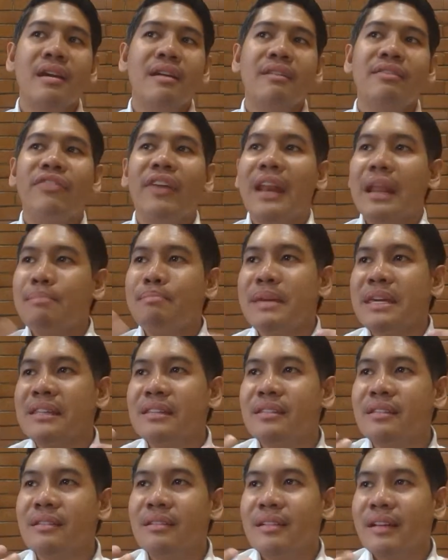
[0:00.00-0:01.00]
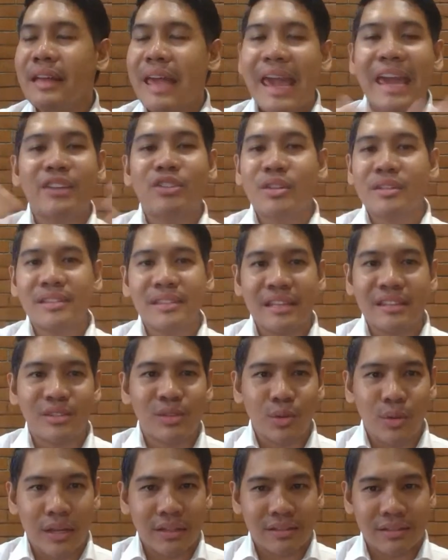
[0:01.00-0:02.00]
Philippine agencies
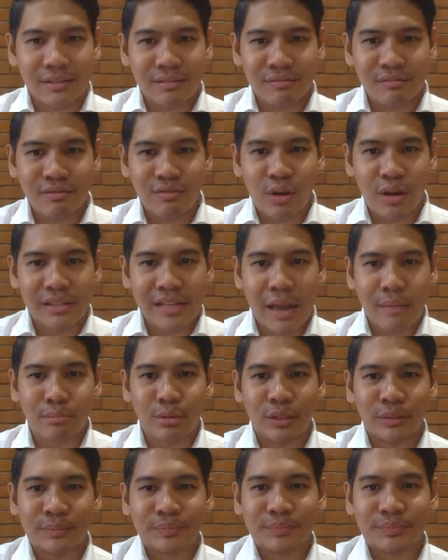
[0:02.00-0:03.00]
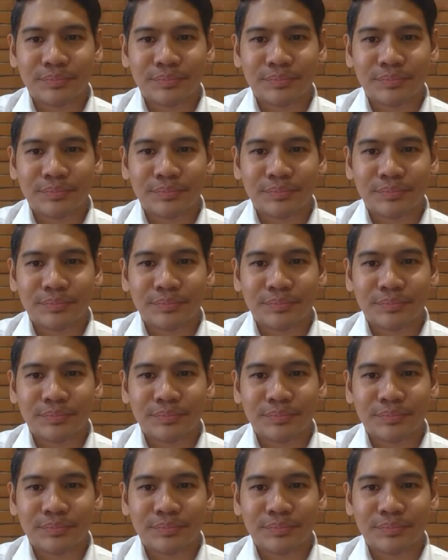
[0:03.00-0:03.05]
do it, for example.